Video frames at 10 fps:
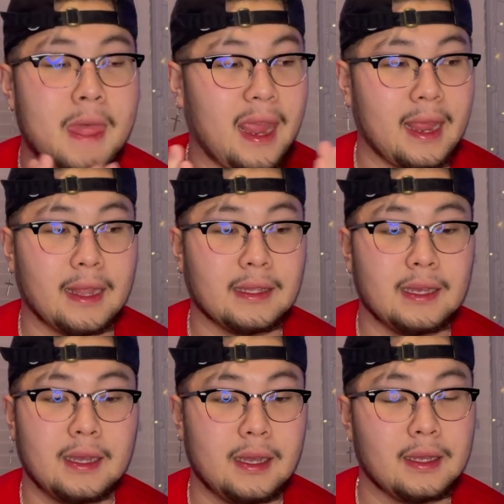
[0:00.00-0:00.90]
and
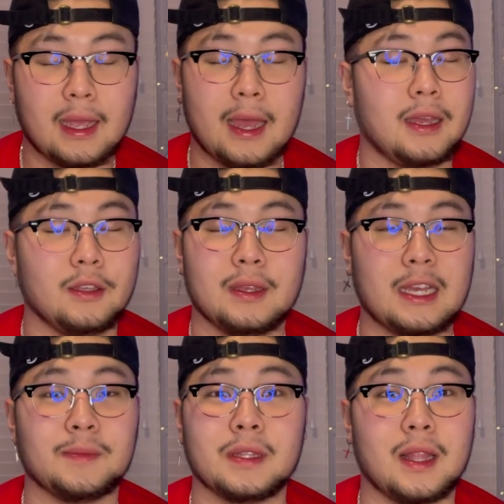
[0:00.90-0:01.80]
yeah, you
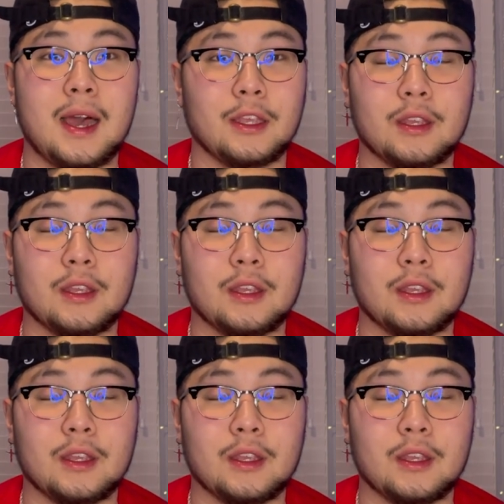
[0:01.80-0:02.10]
guys mean a lot.